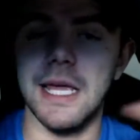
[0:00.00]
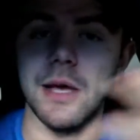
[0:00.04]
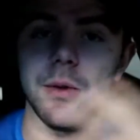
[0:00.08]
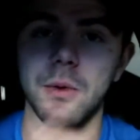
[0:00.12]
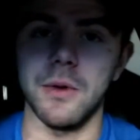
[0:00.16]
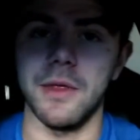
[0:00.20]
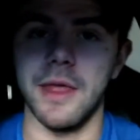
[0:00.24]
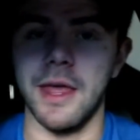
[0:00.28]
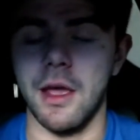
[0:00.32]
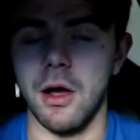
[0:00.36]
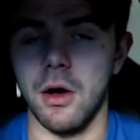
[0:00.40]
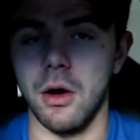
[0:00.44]
get
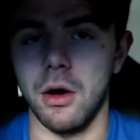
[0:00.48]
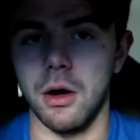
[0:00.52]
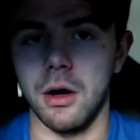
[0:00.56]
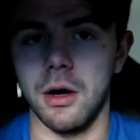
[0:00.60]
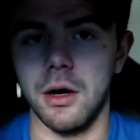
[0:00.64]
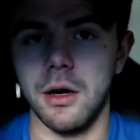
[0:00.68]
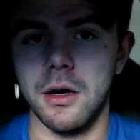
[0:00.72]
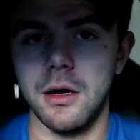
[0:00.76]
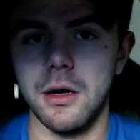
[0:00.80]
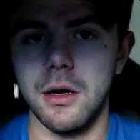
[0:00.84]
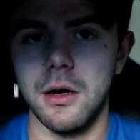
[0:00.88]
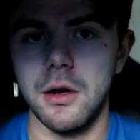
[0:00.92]
where they
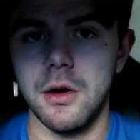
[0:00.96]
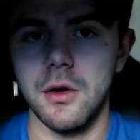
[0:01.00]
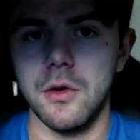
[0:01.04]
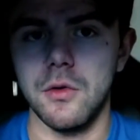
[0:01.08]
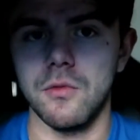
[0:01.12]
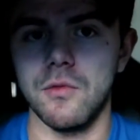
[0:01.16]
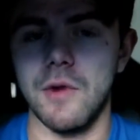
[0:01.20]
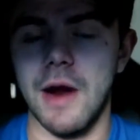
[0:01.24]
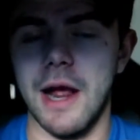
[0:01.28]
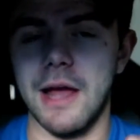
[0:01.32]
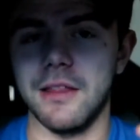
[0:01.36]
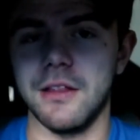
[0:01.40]
are
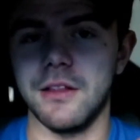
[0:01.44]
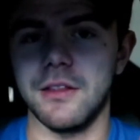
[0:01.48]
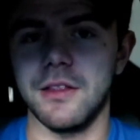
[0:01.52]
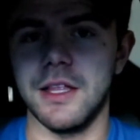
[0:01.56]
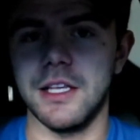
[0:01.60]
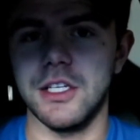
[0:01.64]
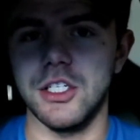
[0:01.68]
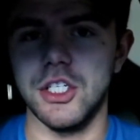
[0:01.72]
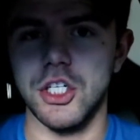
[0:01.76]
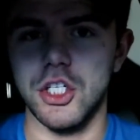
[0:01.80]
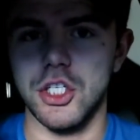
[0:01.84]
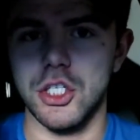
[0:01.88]
rather
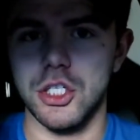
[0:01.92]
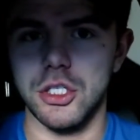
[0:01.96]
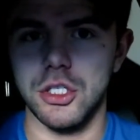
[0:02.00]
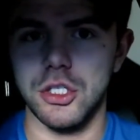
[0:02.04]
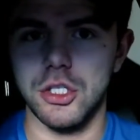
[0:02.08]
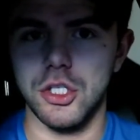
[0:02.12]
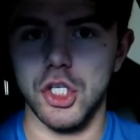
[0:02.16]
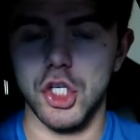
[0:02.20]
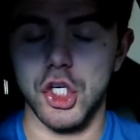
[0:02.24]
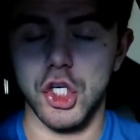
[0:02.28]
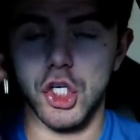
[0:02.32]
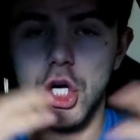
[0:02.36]
than just
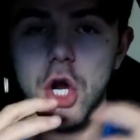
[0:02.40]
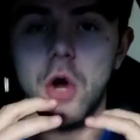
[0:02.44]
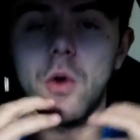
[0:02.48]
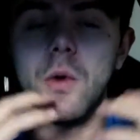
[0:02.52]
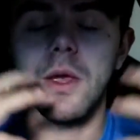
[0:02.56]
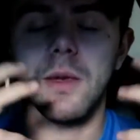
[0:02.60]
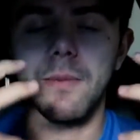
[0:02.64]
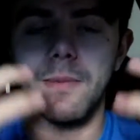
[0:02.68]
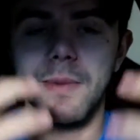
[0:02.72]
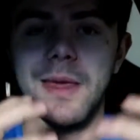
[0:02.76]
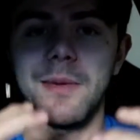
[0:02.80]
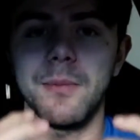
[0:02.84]

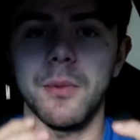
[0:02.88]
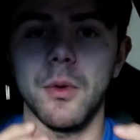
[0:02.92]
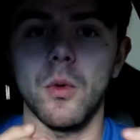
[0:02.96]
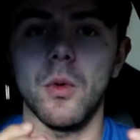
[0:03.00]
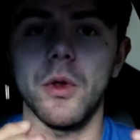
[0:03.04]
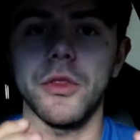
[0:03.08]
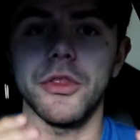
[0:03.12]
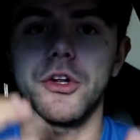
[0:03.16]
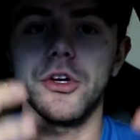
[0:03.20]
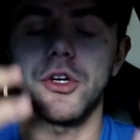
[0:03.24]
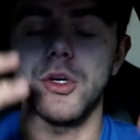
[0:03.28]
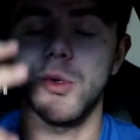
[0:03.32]
showing people
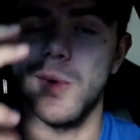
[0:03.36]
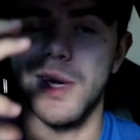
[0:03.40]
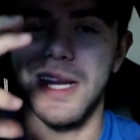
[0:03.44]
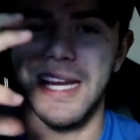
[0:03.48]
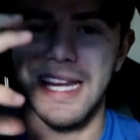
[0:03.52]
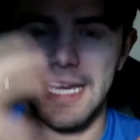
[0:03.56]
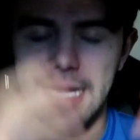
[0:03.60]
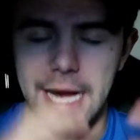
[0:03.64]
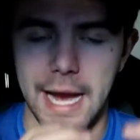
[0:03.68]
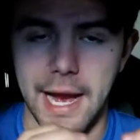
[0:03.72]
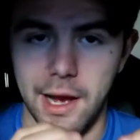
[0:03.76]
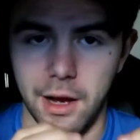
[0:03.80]
what they're
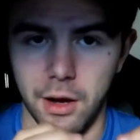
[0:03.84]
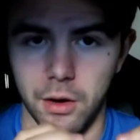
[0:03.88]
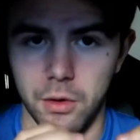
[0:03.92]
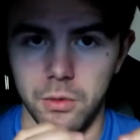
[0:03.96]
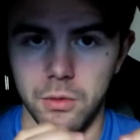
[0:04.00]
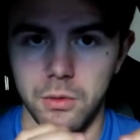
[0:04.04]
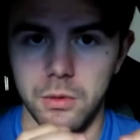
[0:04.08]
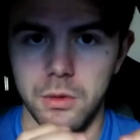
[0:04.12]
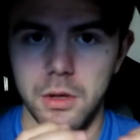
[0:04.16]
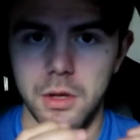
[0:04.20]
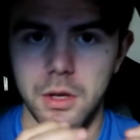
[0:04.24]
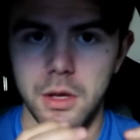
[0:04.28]
doing
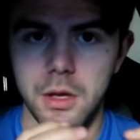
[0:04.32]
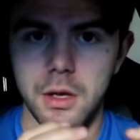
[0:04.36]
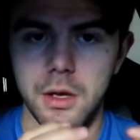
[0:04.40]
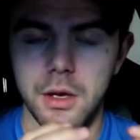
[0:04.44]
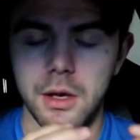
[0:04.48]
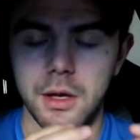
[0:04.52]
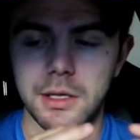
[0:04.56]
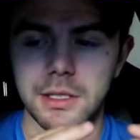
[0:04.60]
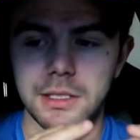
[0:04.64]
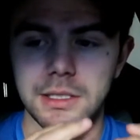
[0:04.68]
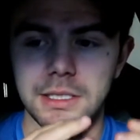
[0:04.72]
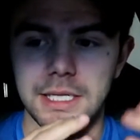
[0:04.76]
now
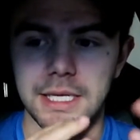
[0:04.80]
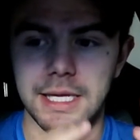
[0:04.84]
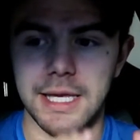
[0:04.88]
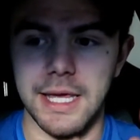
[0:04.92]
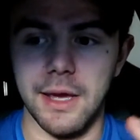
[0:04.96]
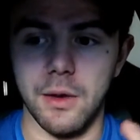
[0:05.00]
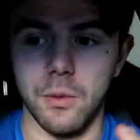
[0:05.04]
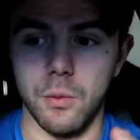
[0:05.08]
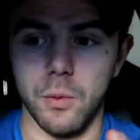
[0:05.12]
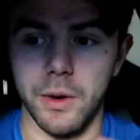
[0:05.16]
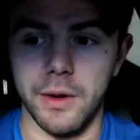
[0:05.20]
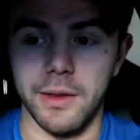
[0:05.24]
to
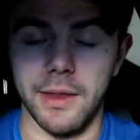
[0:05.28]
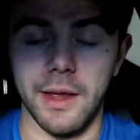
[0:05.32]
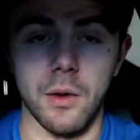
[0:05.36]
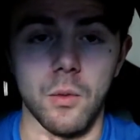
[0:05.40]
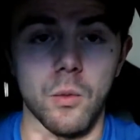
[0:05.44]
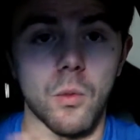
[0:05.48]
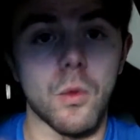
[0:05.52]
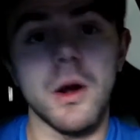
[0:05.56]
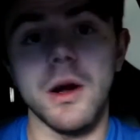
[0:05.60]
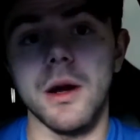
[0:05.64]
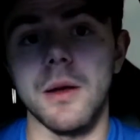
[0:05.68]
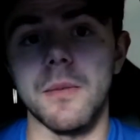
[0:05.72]
get where they
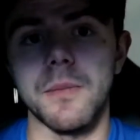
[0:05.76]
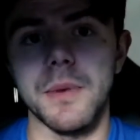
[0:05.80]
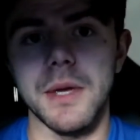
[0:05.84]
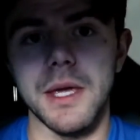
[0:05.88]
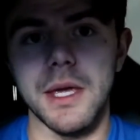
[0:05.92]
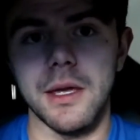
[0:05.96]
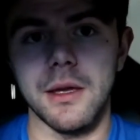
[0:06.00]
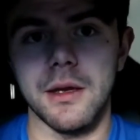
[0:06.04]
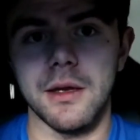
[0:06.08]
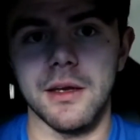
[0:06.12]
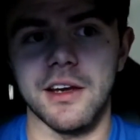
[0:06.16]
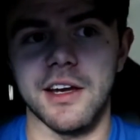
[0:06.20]
want to
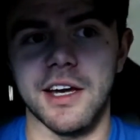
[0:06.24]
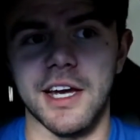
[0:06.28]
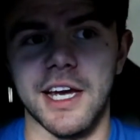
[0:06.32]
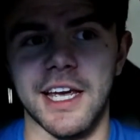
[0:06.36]
be.